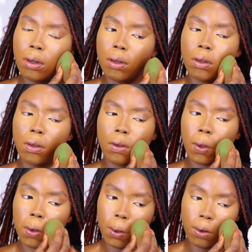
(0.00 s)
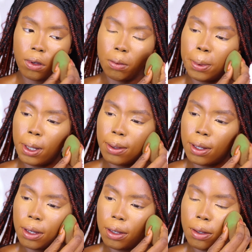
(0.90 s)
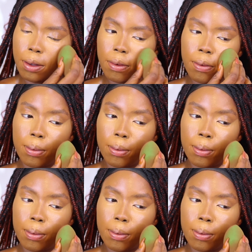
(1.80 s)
So just blend that in.